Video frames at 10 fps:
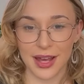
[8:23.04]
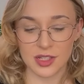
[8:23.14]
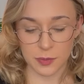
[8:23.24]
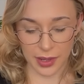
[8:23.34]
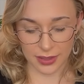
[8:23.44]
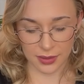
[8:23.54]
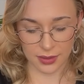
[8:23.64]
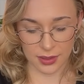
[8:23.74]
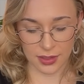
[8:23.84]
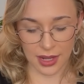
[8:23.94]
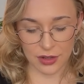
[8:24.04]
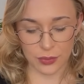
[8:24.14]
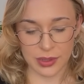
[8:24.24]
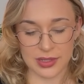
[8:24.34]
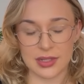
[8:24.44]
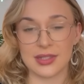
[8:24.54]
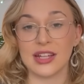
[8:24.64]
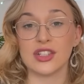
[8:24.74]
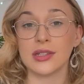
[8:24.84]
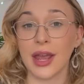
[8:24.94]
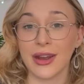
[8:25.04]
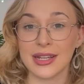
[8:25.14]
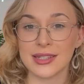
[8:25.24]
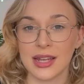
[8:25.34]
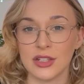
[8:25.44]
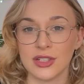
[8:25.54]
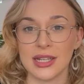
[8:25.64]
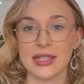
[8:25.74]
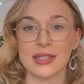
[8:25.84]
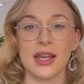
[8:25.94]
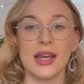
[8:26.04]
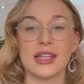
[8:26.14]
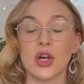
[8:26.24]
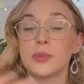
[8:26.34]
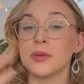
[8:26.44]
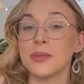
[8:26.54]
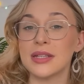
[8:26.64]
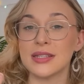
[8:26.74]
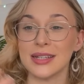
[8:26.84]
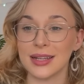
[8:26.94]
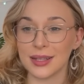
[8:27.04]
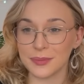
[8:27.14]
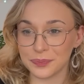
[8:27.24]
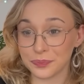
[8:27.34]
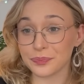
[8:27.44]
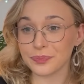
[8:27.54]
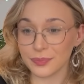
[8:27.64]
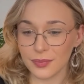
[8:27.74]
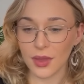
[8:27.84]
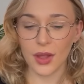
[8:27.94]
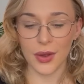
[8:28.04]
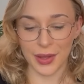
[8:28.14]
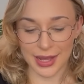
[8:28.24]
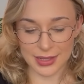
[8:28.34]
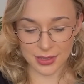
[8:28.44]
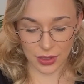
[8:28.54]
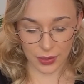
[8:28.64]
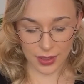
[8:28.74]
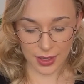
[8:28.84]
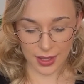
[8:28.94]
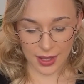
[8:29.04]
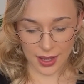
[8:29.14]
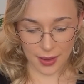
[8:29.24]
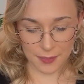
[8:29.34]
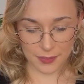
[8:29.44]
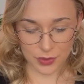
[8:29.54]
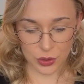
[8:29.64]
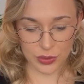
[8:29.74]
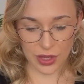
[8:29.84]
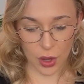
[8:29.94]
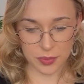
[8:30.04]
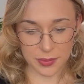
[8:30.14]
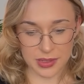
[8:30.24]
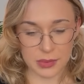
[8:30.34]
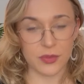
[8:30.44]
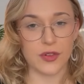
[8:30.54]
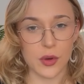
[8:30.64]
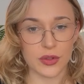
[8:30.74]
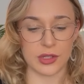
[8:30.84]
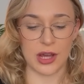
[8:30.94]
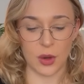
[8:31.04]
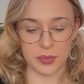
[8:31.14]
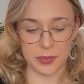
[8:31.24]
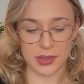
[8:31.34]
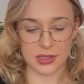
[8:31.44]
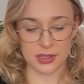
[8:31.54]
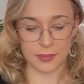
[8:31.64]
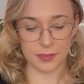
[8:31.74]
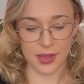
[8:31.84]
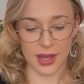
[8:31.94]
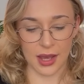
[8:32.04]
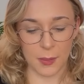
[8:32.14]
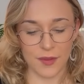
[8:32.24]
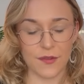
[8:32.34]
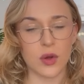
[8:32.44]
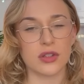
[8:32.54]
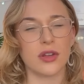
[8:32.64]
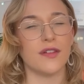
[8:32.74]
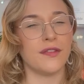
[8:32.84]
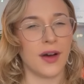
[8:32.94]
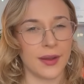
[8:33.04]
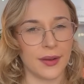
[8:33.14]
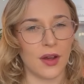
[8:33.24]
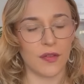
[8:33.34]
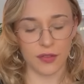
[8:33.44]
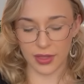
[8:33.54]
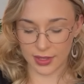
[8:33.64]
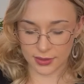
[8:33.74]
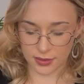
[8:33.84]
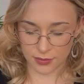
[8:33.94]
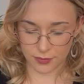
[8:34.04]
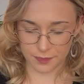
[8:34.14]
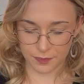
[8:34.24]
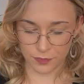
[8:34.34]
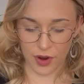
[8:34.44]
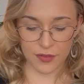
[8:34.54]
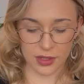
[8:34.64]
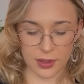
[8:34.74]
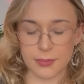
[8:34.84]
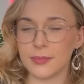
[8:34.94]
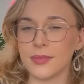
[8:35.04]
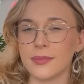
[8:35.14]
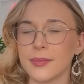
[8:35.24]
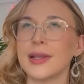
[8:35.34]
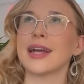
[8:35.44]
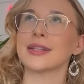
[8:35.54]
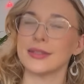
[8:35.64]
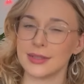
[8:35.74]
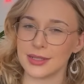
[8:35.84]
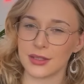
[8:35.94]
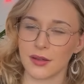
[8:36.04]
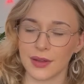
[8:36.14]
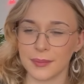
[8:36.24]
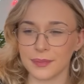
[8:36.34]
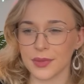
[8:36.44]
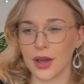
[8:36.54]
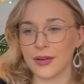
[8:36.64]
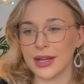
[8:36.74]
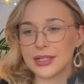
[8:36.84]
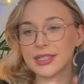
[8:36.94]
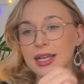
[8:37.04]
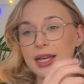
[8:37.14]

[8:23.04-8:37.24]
aspect. The Knight of Wands is Sagittarius energy, is optimistic. Okay, so use that optimism, focus on that optimism, and focus on the fun of things rather than the complexities of it. All right.